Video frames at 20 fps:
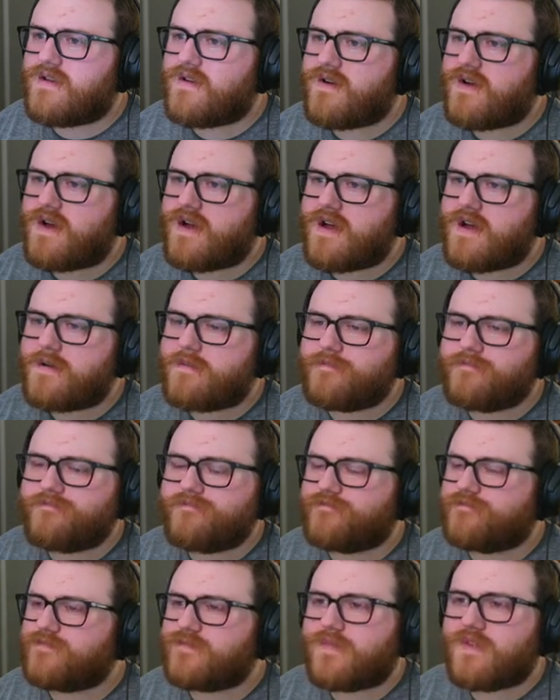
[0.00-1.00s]
uh,
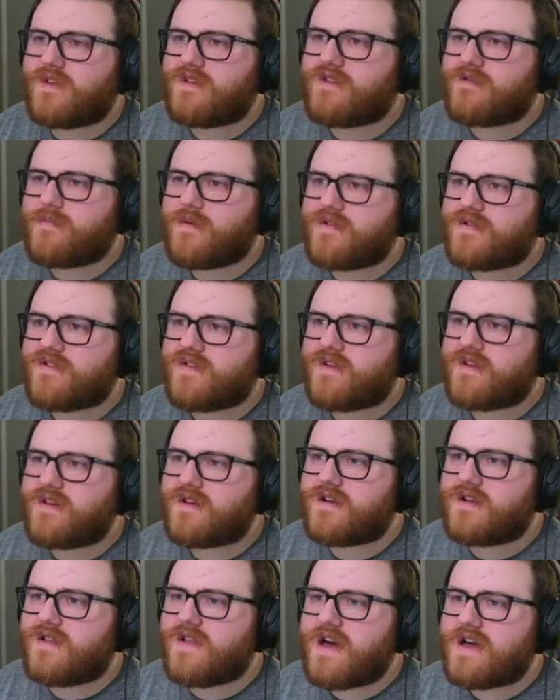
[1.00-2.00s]
supposed to
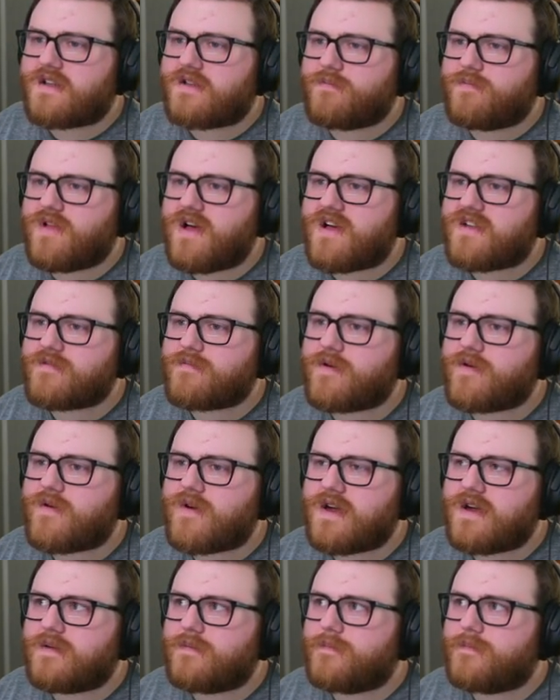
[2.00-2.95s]
collect plasma, right?